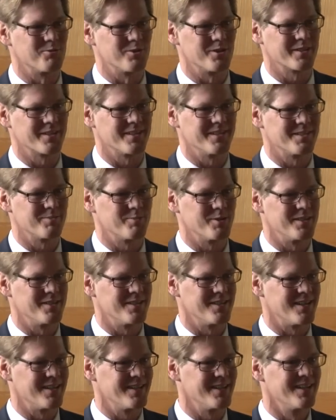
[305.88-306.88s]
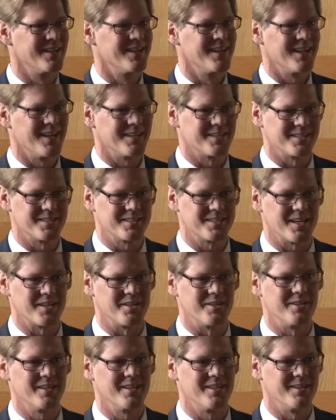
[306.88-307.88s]
work that's been done at the
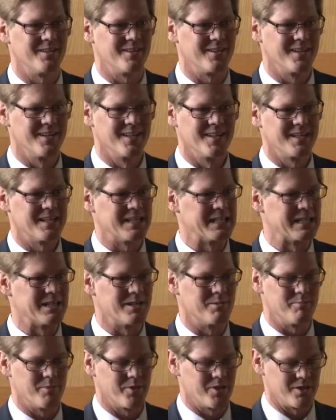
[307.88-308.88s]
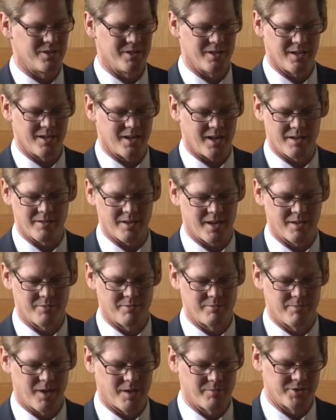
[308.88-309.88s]
center here. Um, there, I,
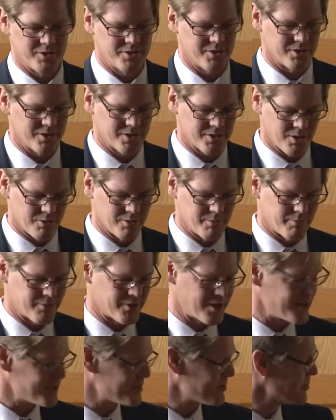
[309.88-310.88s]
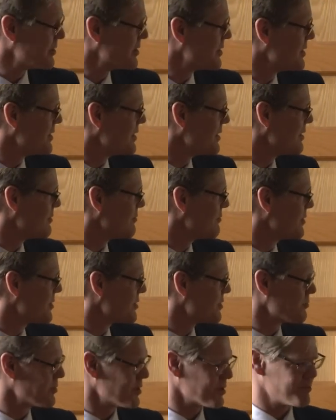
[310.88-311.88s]
I, I, was just so impressed with the,
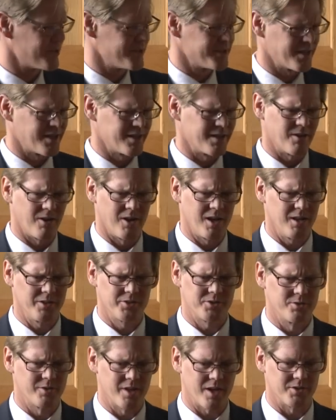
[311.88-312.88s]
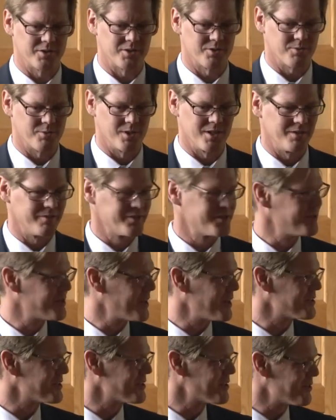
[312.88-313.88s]
with the work presented, all 2012,
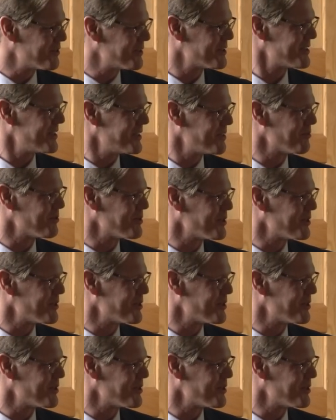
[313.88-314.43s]
2013